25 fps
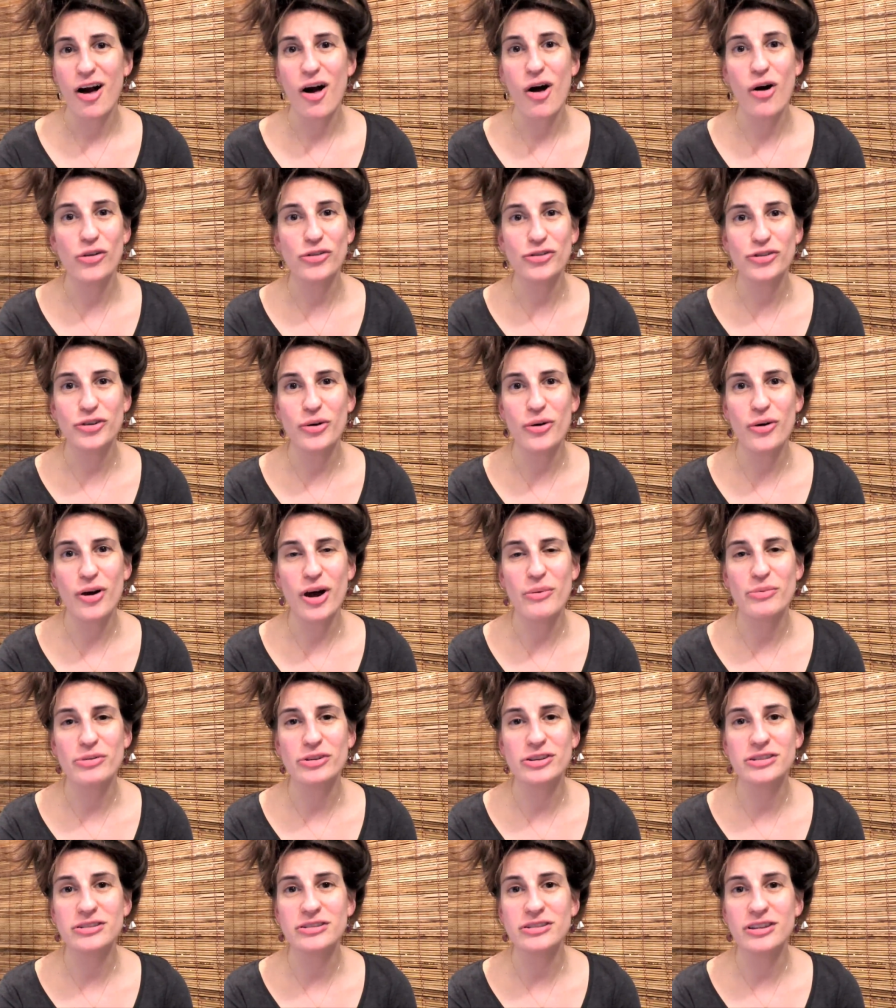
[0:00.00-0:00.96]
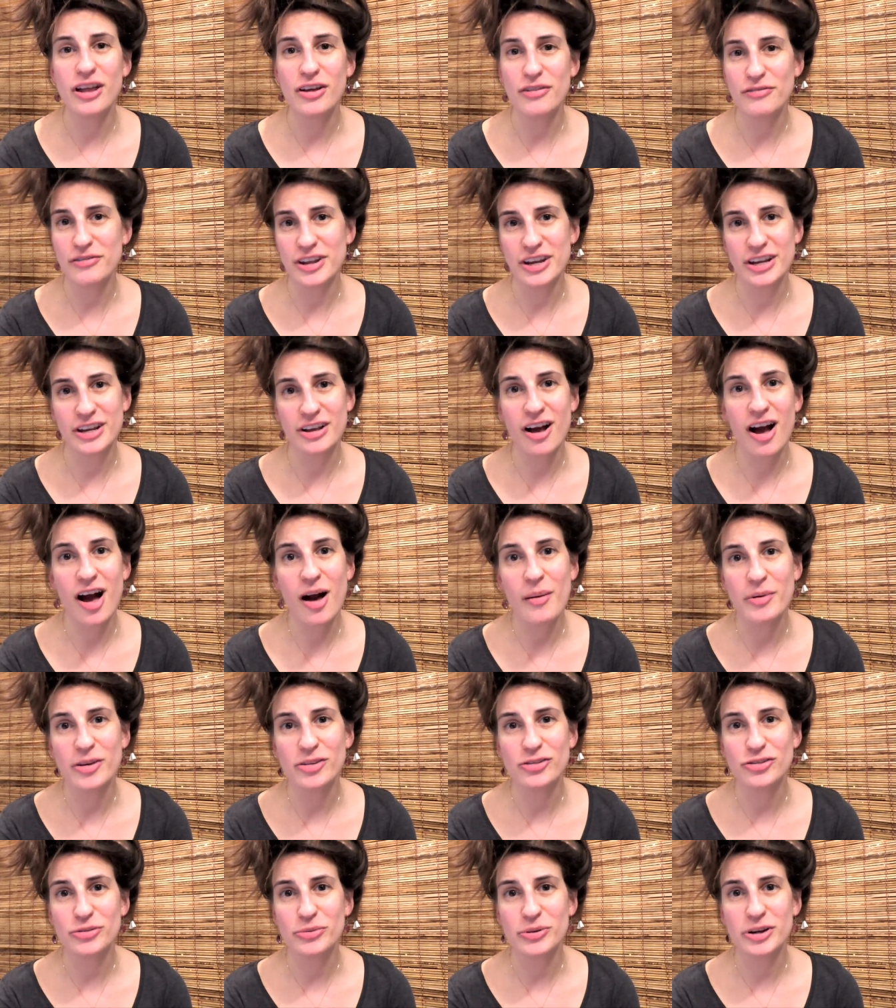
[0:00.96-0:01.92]
Also, I would love any
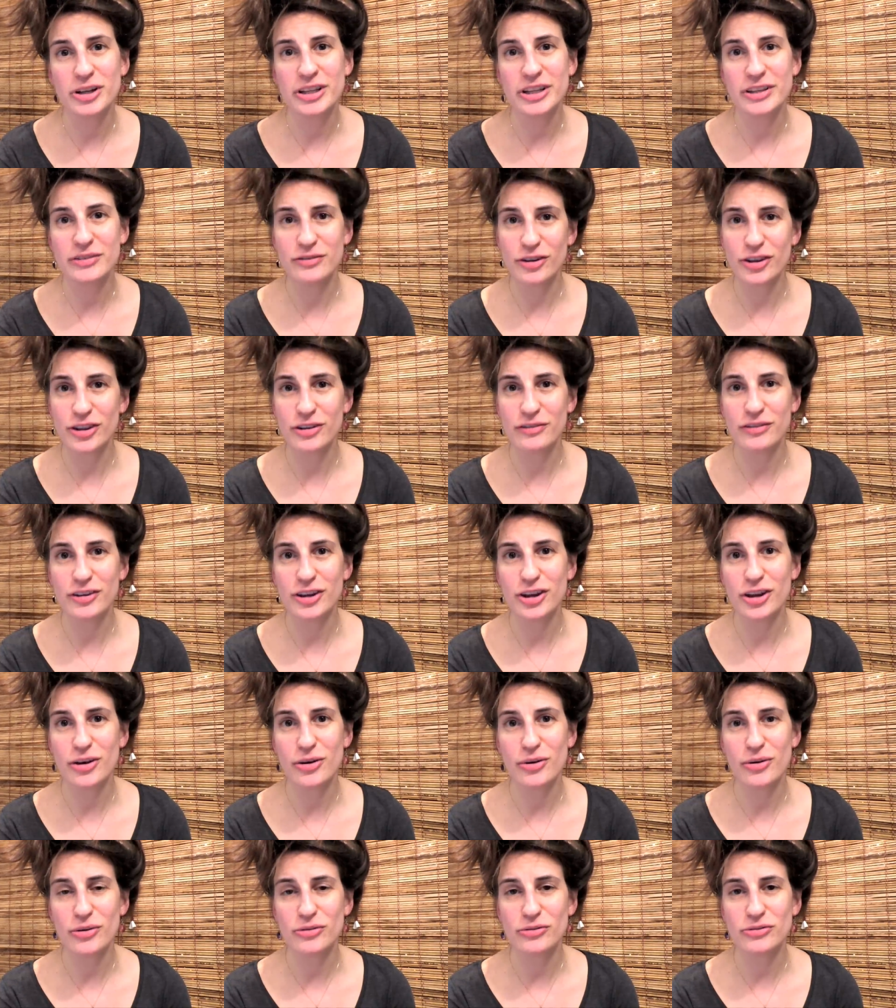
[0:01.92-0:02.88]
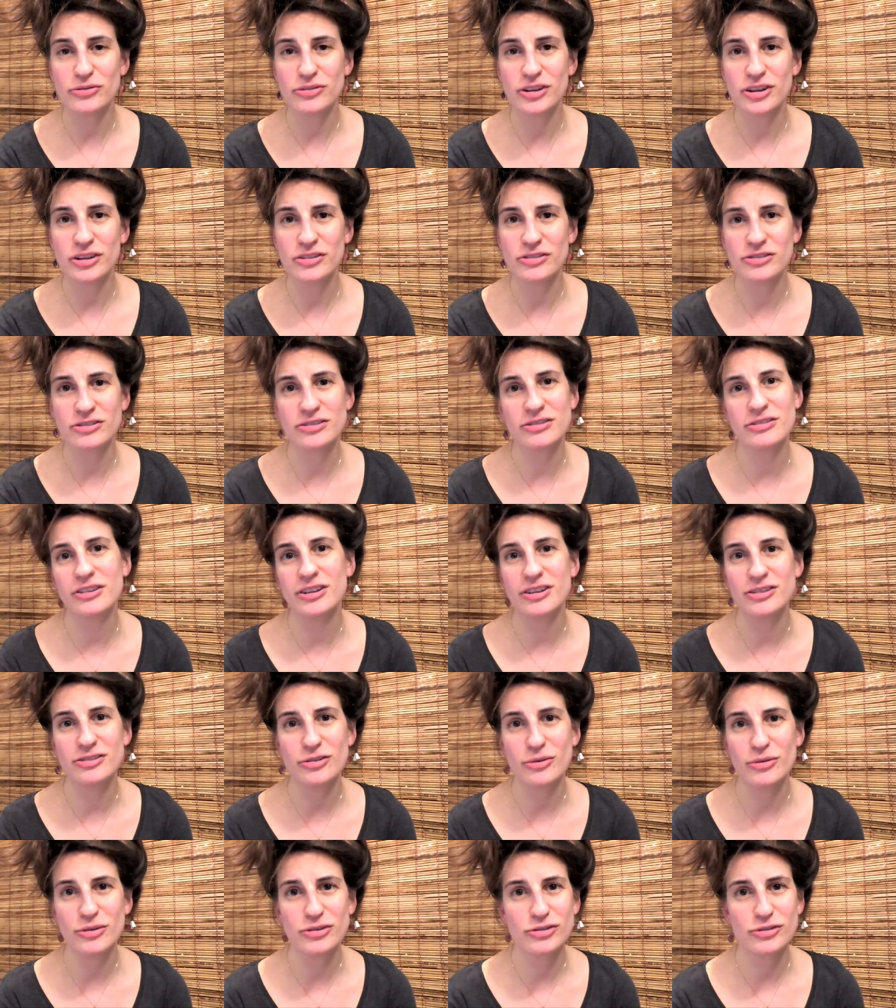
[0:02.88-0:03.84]
comments you want to leave on the videos. It's,
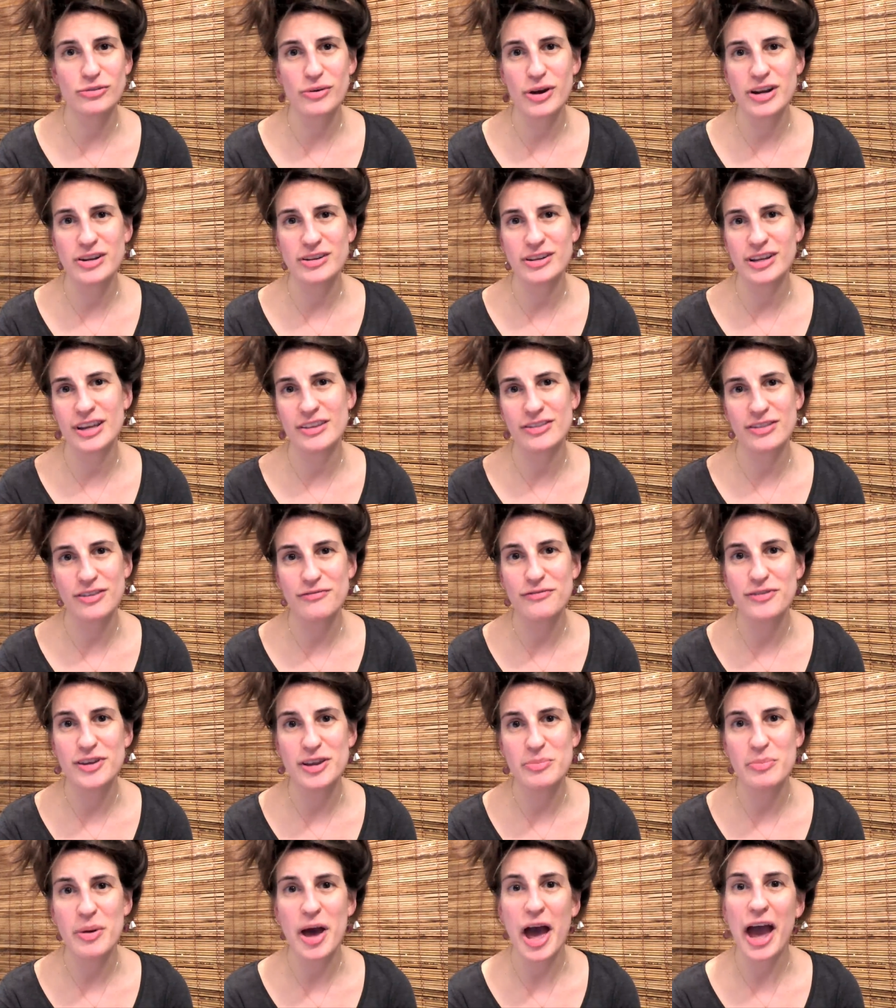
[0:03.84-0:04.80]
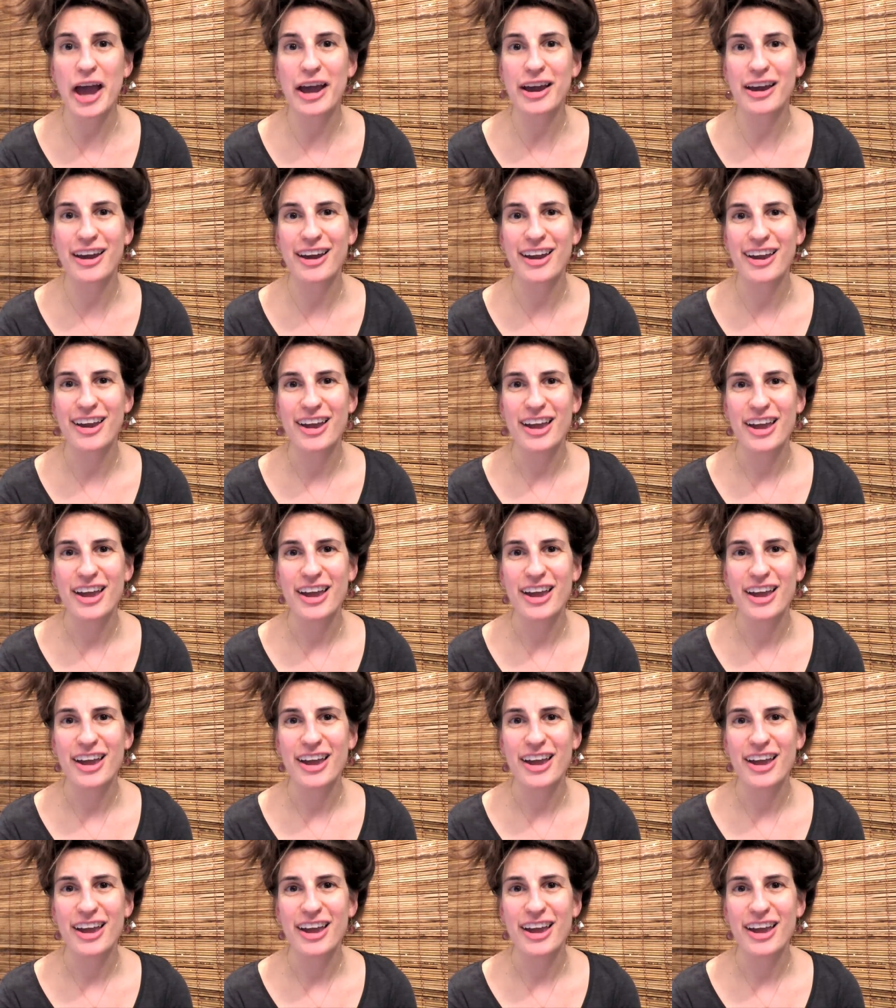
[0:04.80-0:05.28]
it's always great to get the feedback.